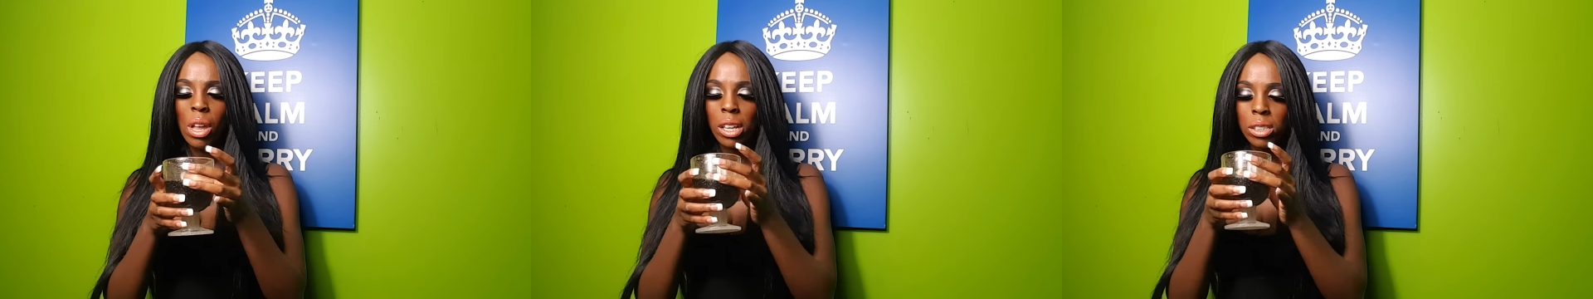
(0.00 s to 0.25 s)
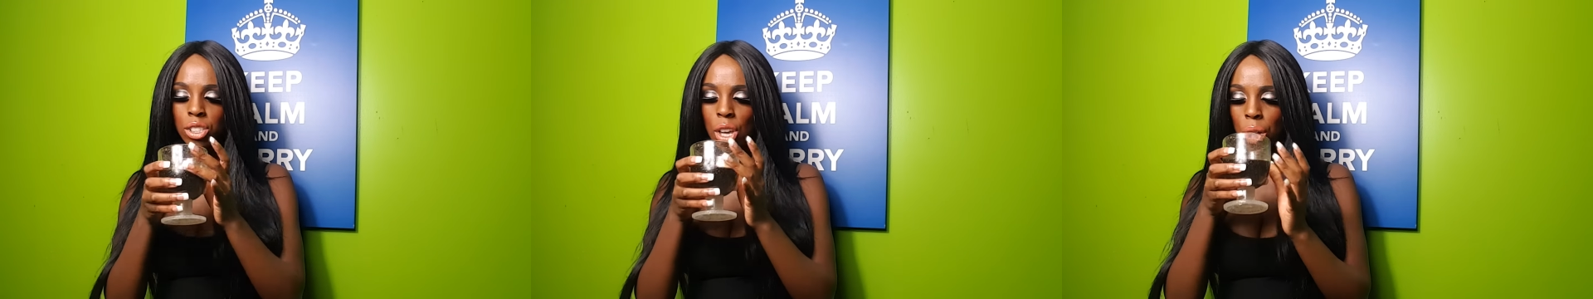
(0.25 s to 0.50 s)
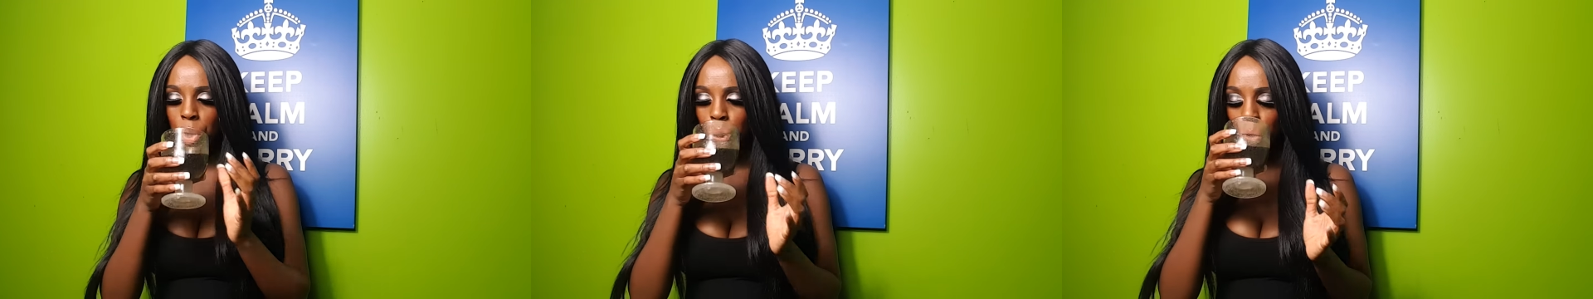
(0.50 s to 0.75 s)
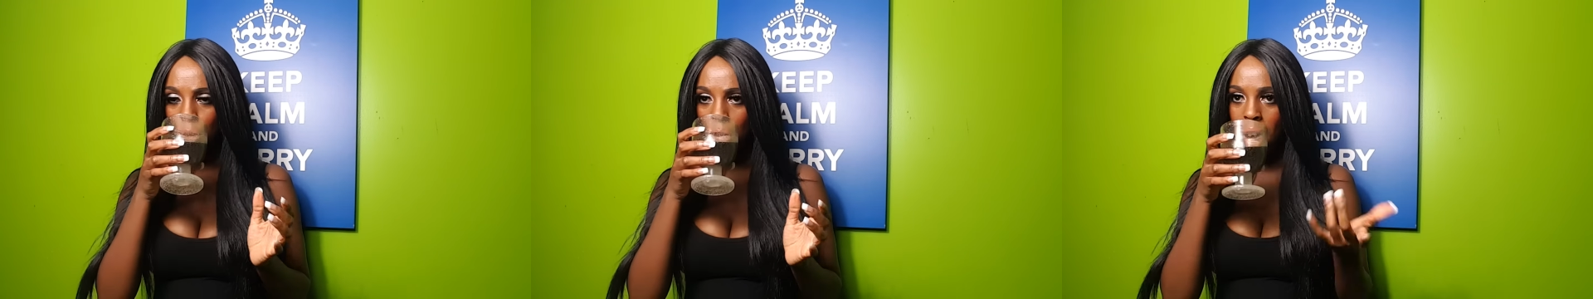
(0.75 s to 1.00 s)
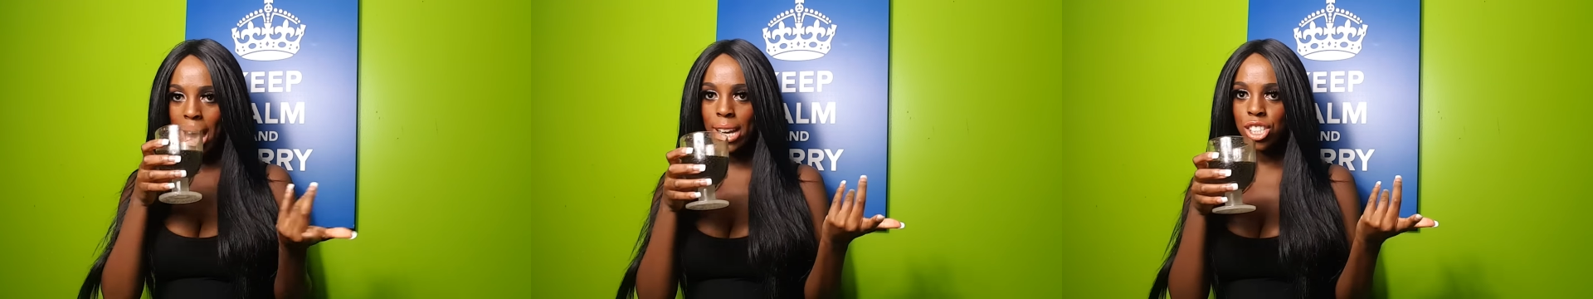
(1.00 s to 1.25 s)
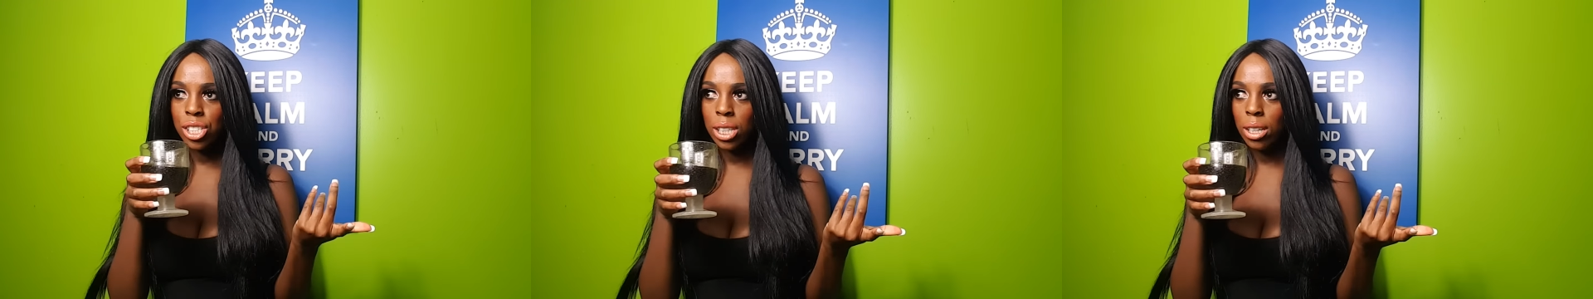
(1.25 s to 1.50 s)
So I
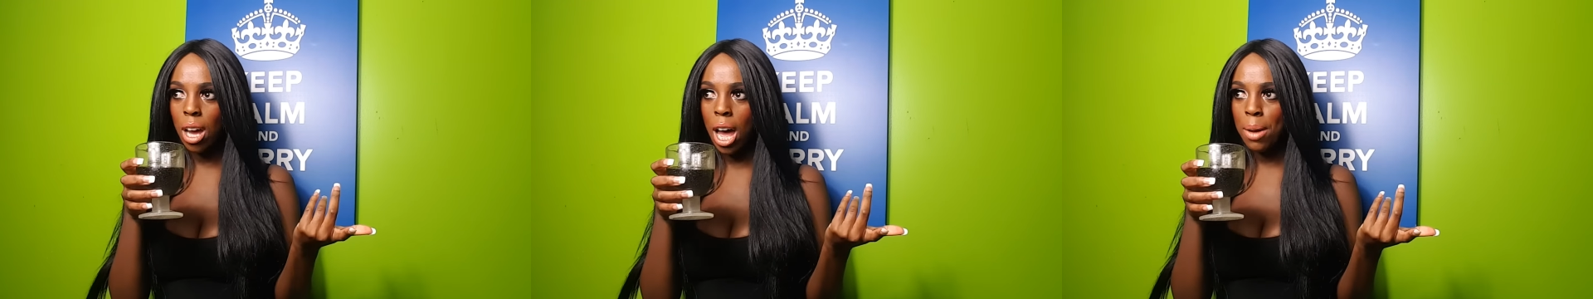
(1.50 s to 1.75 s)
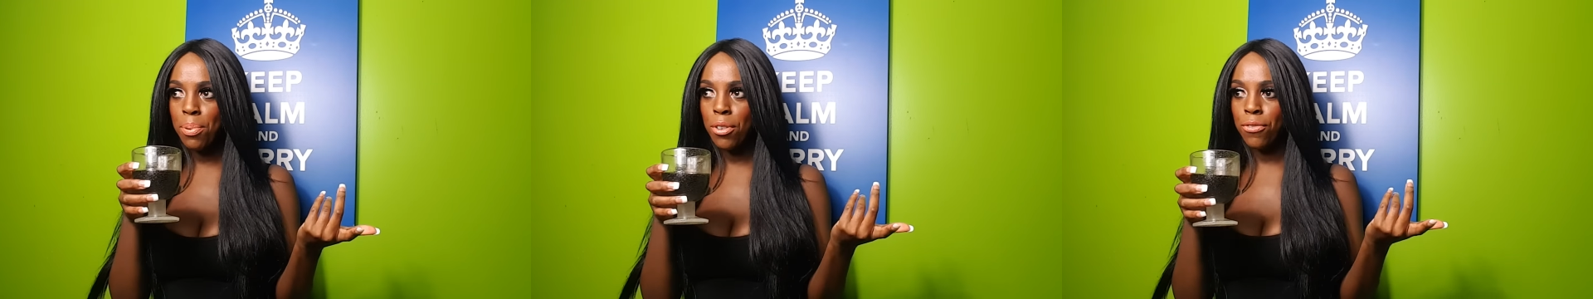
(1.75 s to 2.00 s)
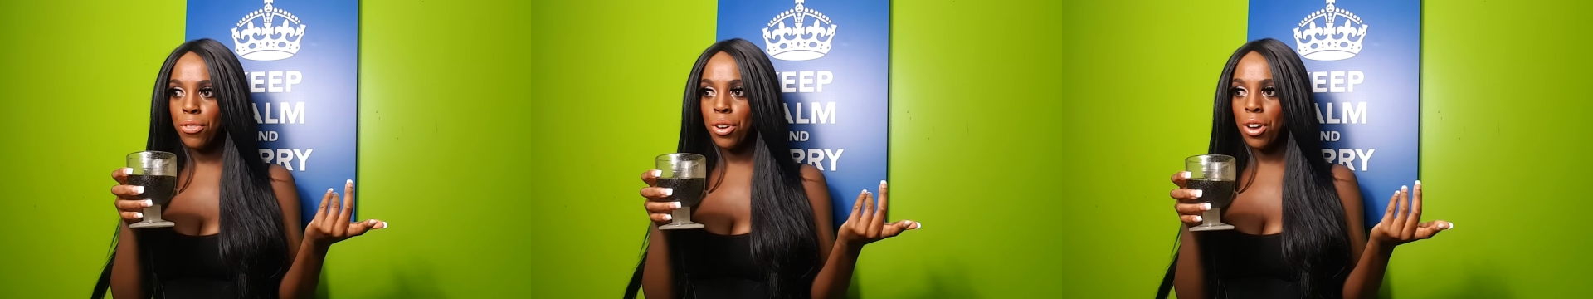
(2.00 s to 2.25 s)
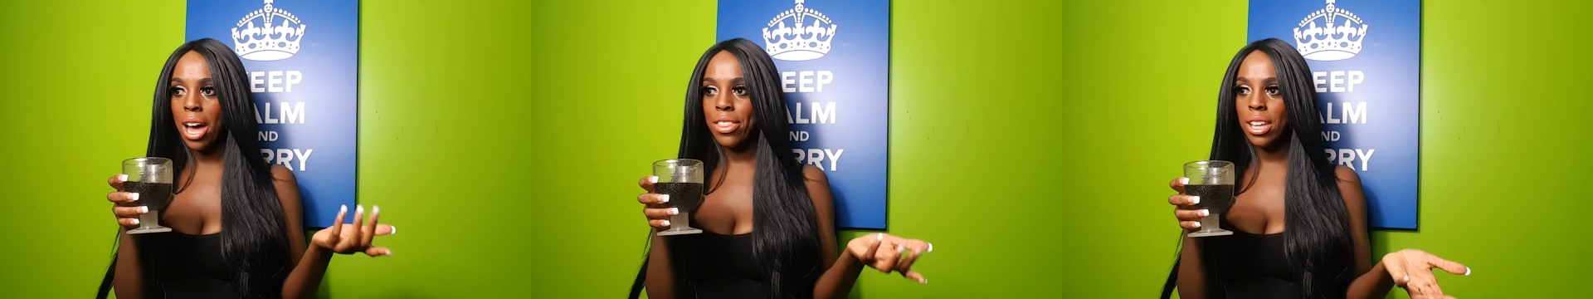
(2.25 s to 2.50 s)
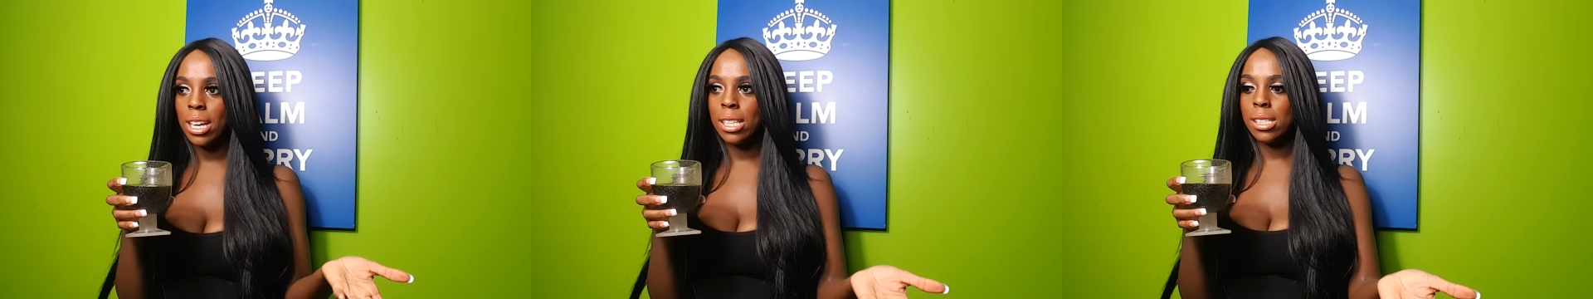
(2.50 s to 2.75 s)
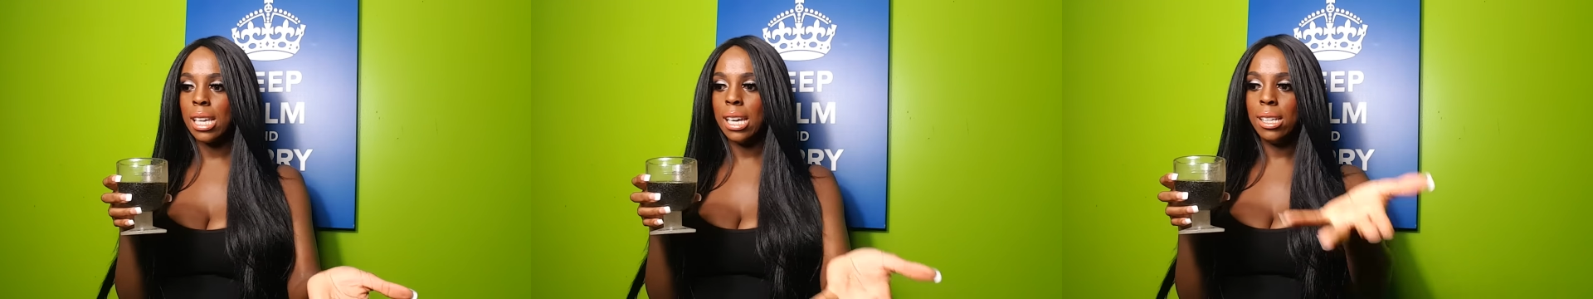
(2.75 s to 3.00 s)
think
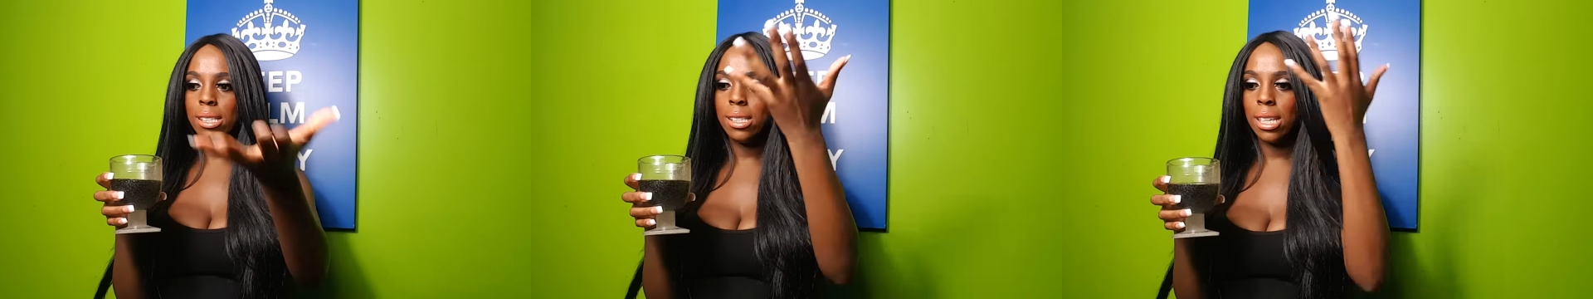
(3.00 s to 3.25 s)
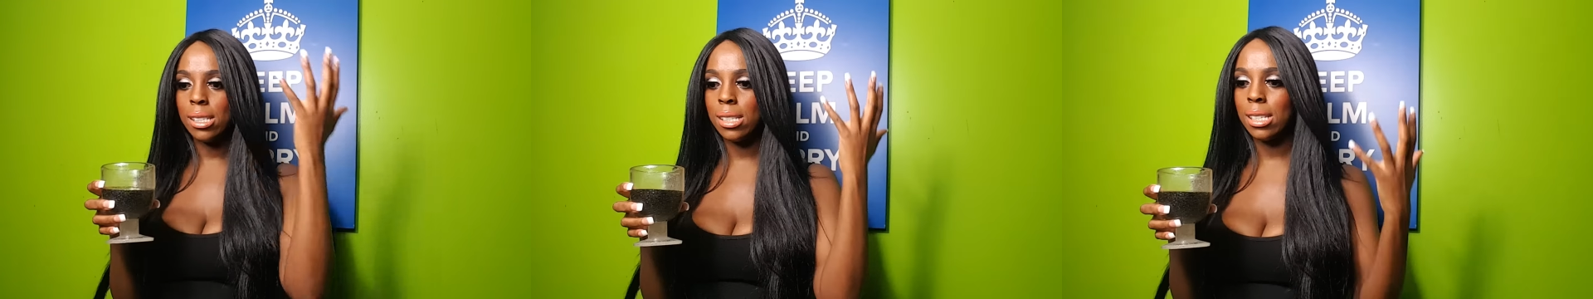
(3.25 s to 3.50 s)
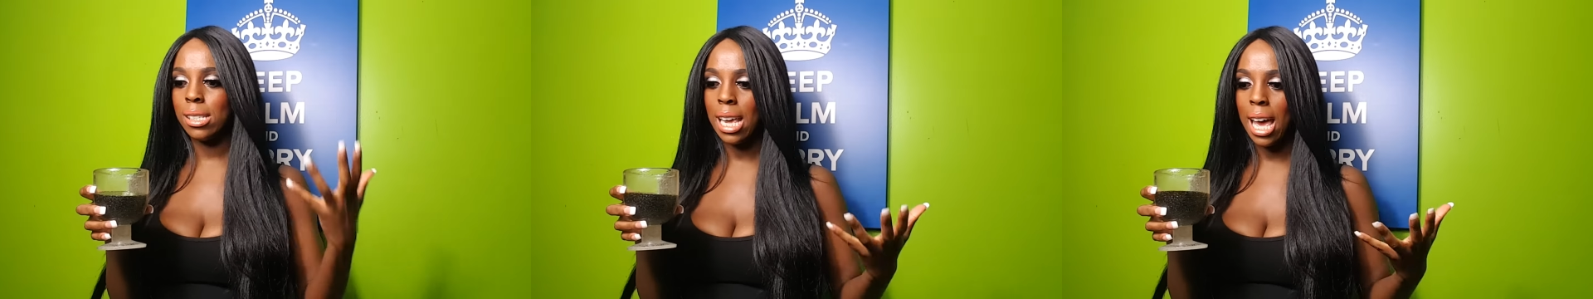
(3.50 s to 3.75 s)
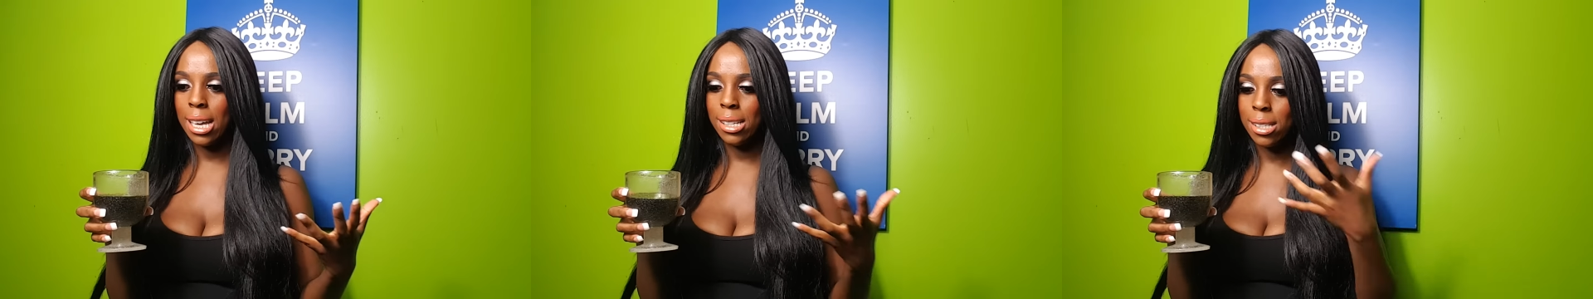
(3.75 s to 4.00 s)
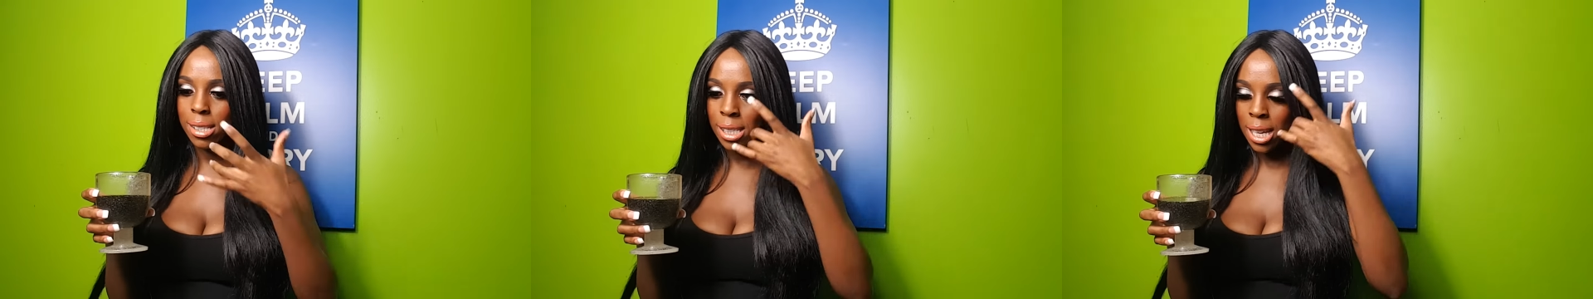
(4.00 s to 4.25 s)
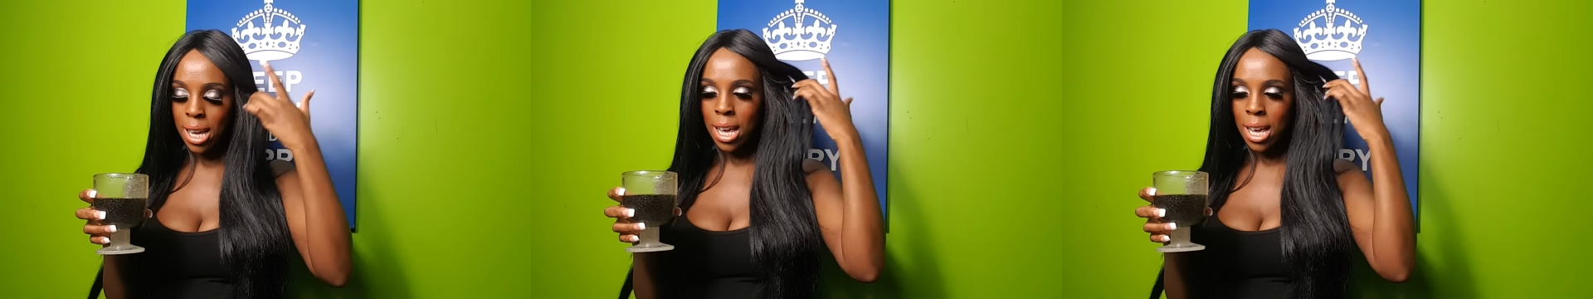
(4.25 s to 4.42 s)
it's easier to taste